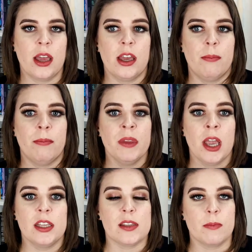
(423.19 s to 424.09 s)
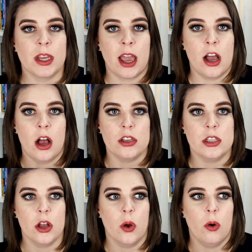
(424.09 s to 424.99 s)
Um, something I
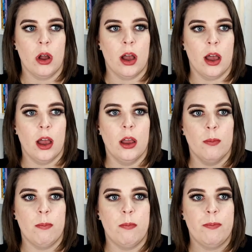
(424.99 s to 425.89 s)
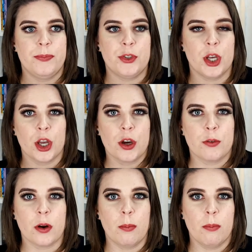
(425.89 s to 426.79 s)
also uh, took
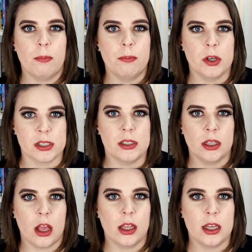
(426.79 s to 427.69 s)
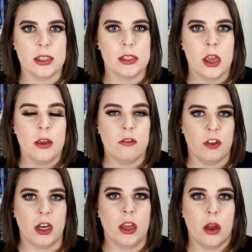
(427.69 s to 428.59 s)
from Books and Lala's
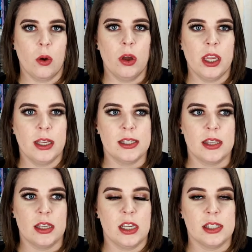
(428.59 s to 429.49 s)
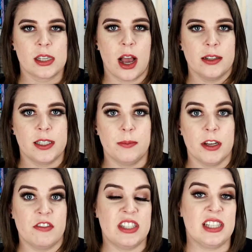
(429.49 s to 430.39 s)
video is this concept
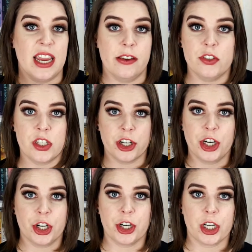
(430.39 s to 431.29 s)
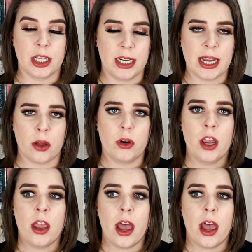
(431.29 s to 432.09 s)
of saves during your clean out.